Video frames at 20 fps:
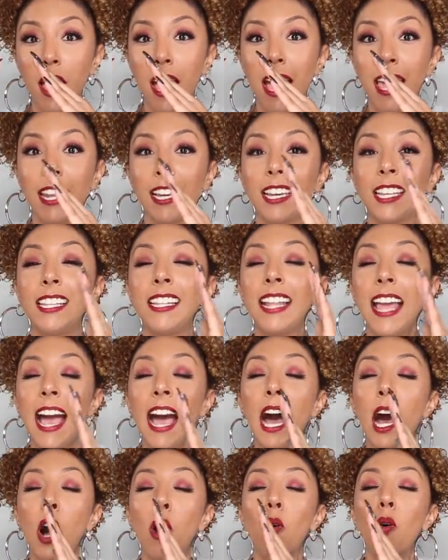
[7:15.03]
and it can
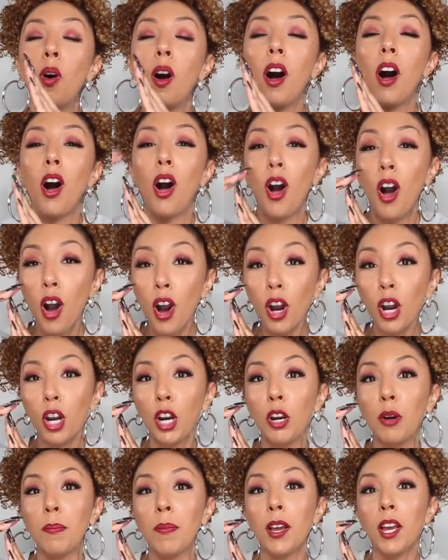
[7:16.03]
now
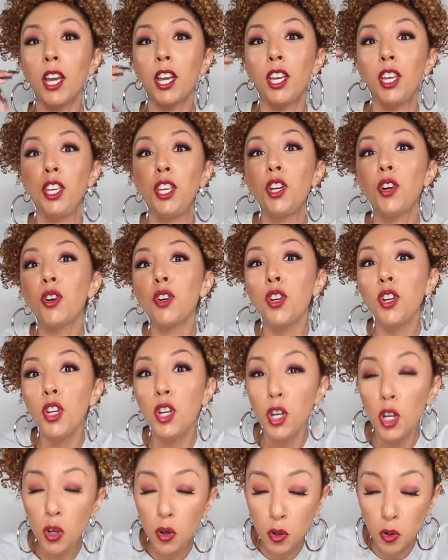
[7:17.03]
harm your
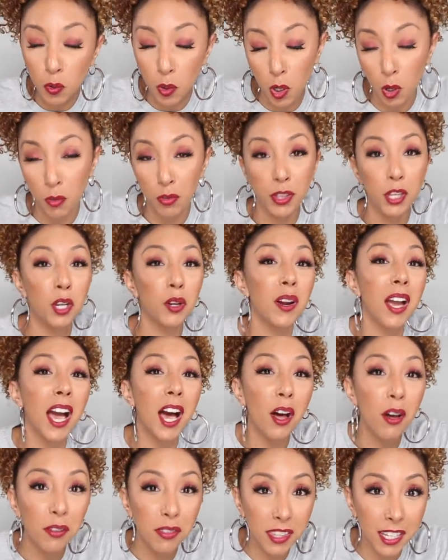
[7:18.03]
new growth, your
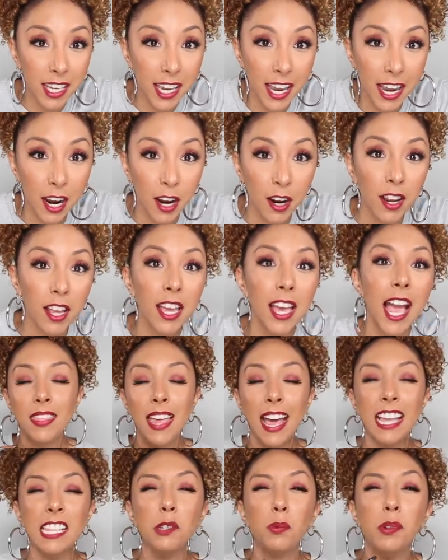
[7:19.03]
healthy hair. And
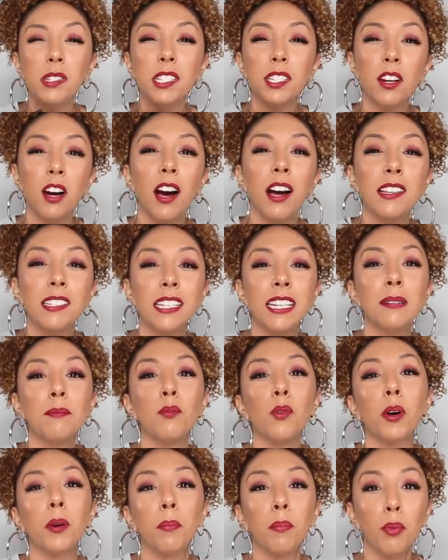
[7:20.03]
that's what's causing
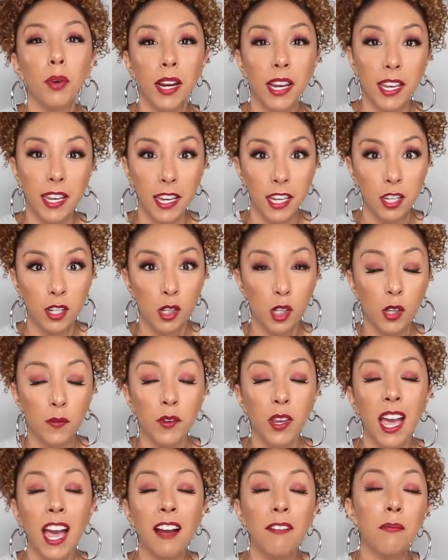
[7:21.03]
more breakage. So if
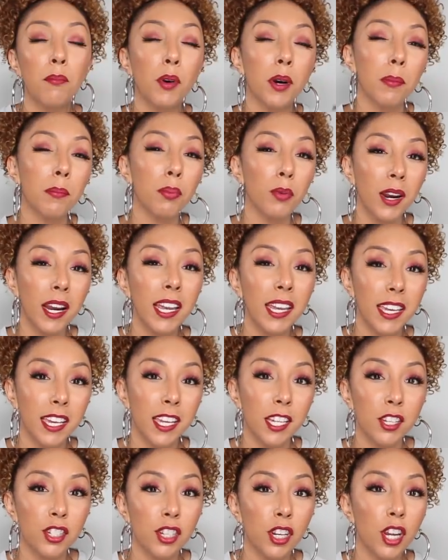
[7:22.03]
you have more
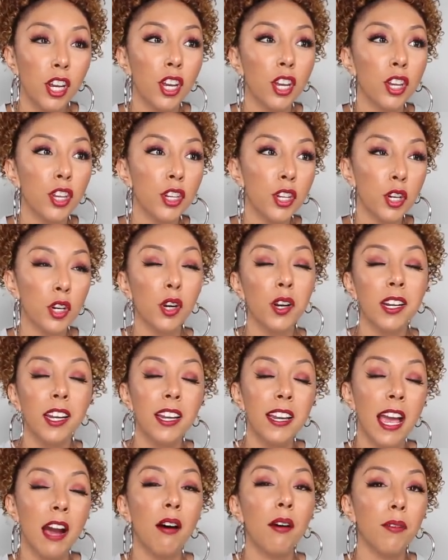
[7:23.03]
breakage, you're
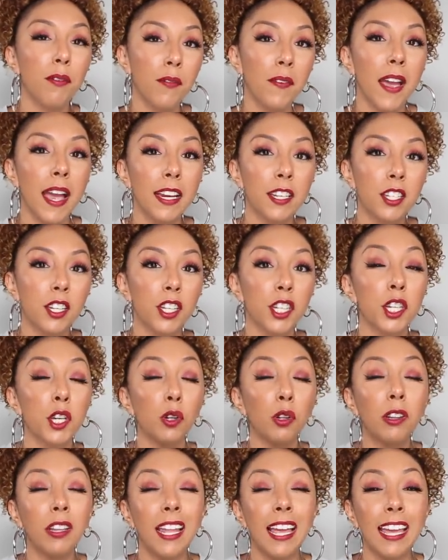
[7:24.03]
gonna now affect
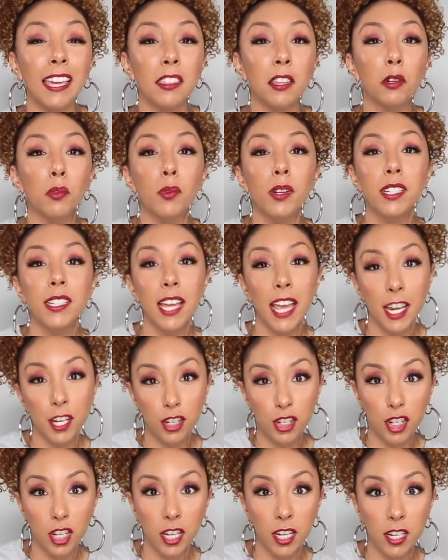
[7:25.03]
your length
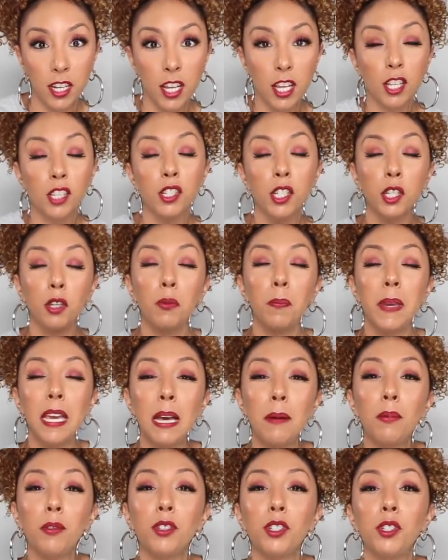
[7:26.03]
retention. So you'll
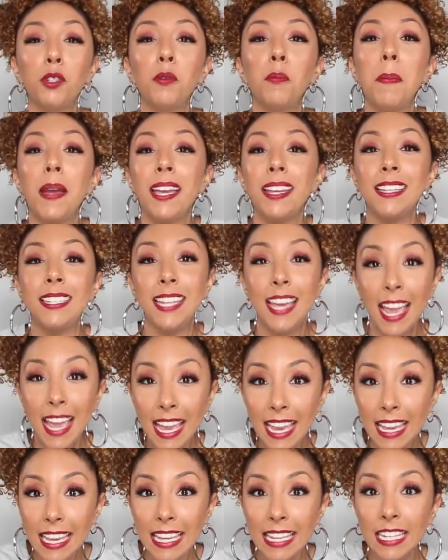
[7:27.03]
be able to
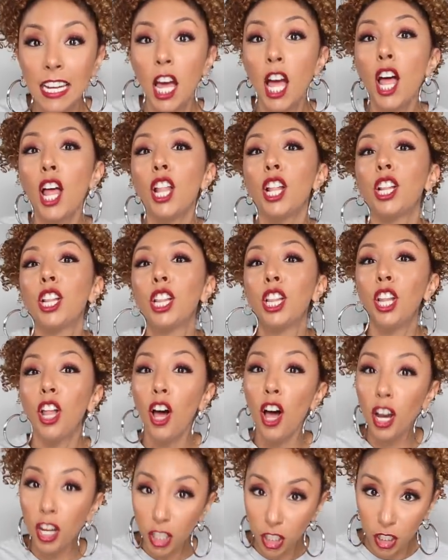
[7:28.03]
maintain
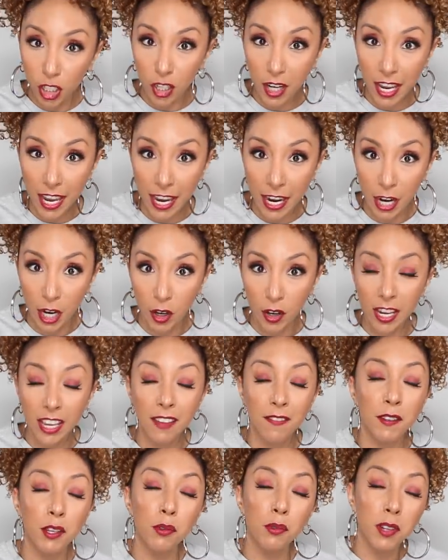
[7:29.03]
longer hair
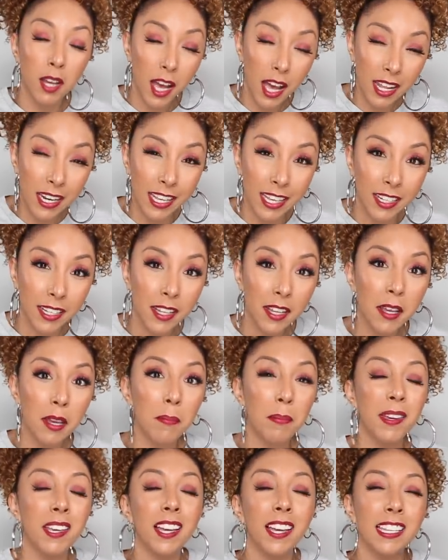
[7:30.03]
if you cut it
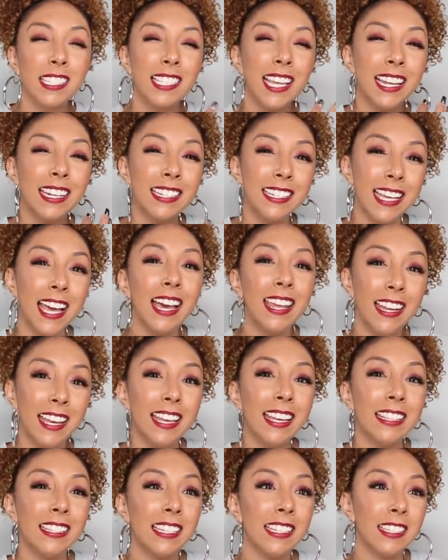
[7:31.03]
because that dead
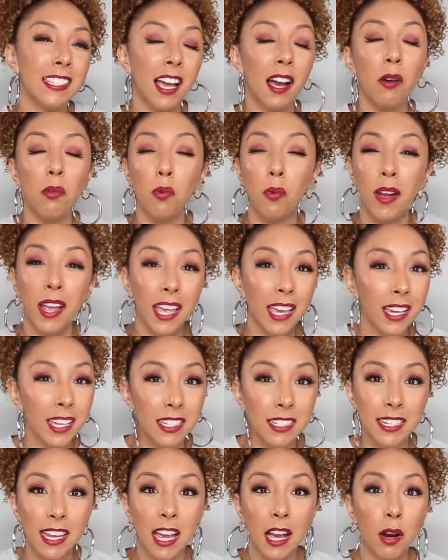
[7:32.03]
end is not weighing
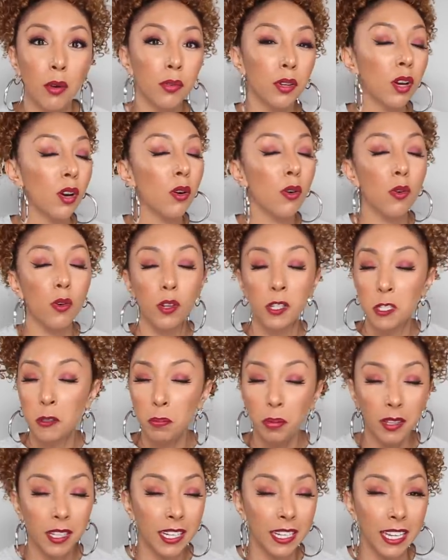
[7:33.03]
it down or
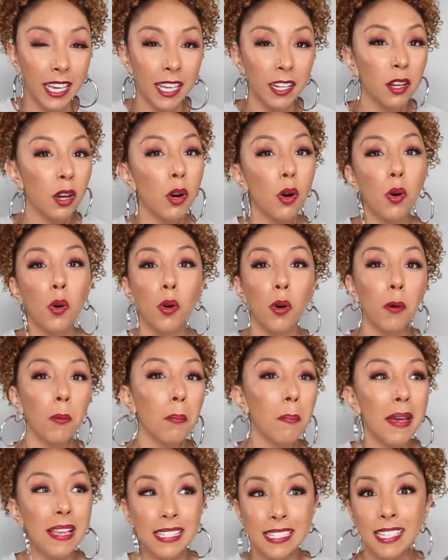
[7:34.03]
splitting it or
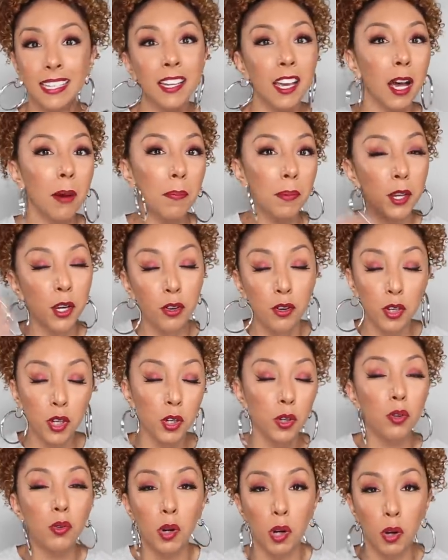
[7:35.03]
messing up your
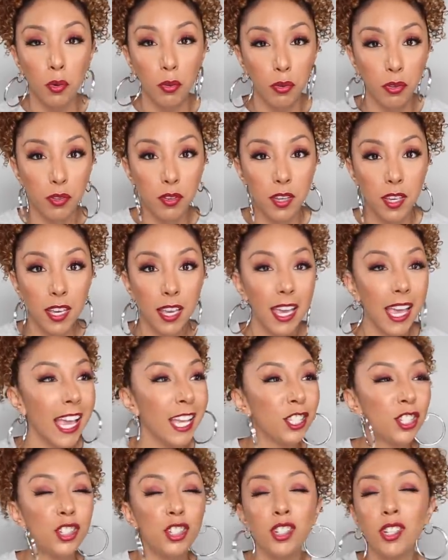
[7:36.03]
new growth.
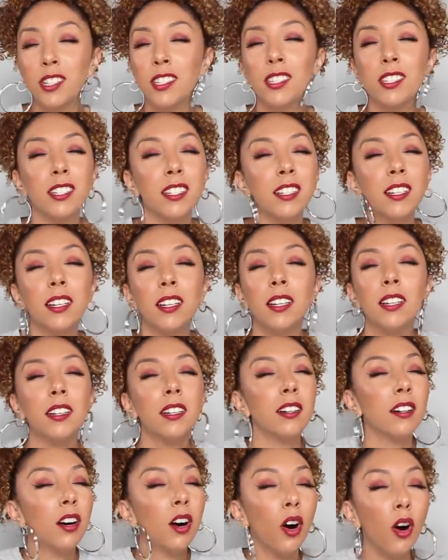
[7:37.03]
It's just
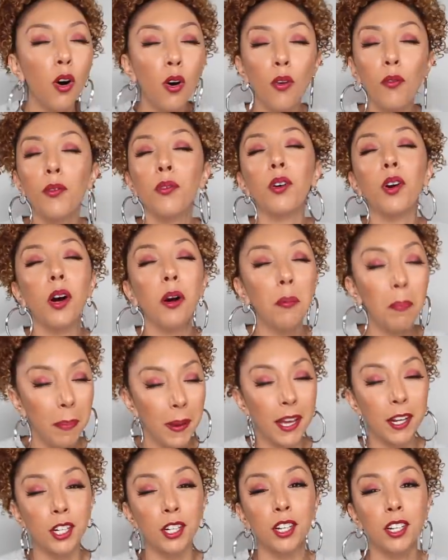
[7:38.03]
overall
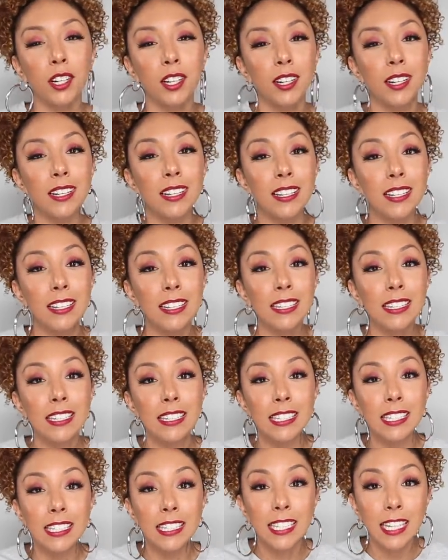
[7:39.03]
better
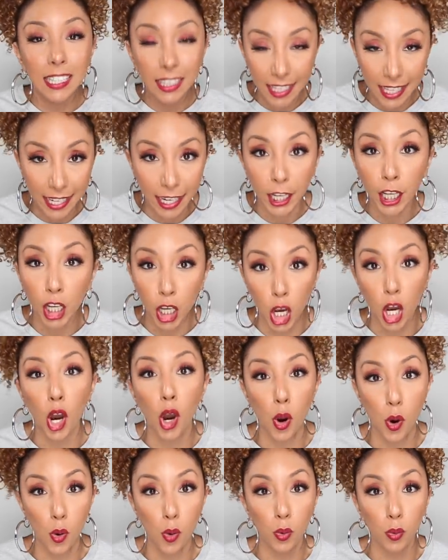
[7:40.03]
to let it
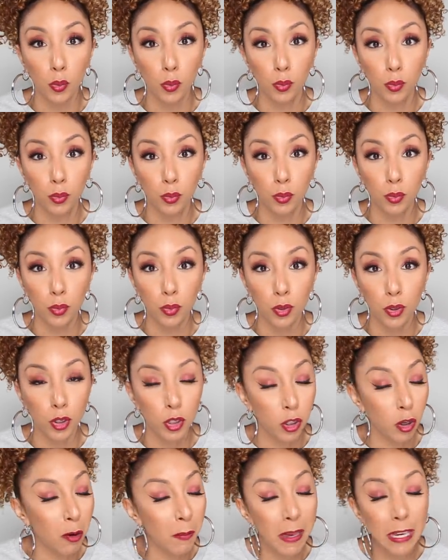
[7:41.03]
go.
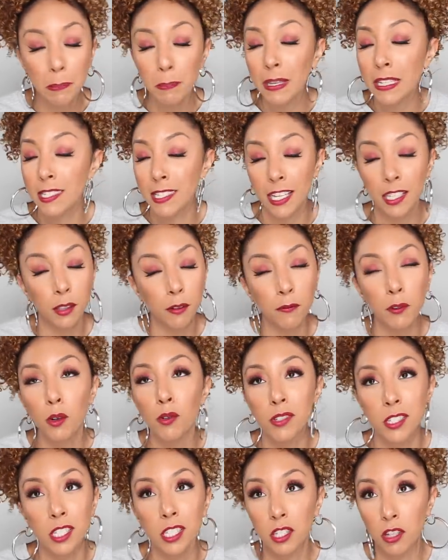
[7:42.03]
Don't make me sing the
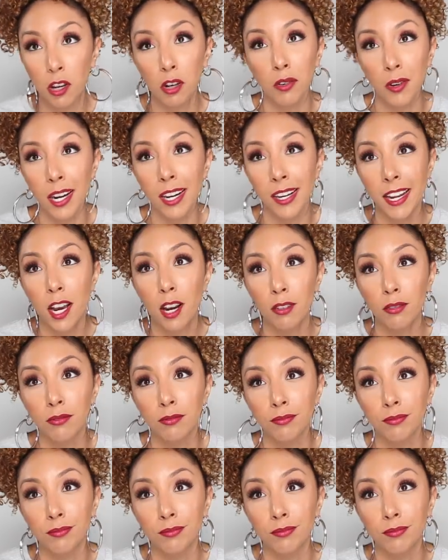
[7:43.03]
Frozen song right now.